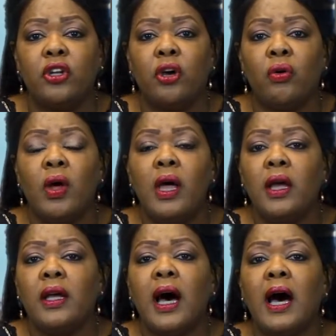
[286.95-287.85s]
You know,
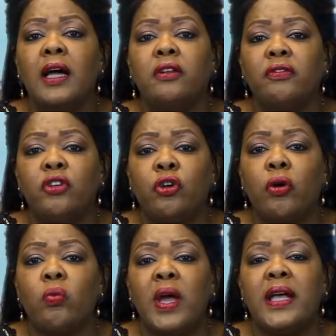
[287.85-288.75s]
God,
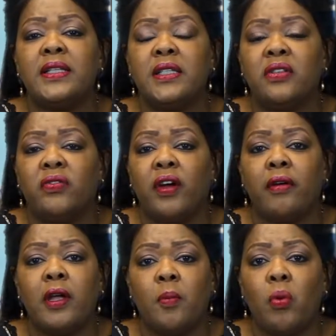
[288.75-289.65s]
your rest is
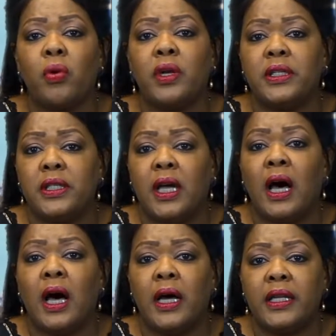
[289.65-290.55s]
very important to
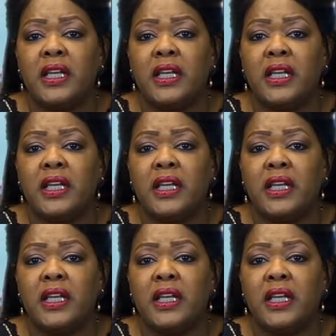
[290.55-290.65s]
God.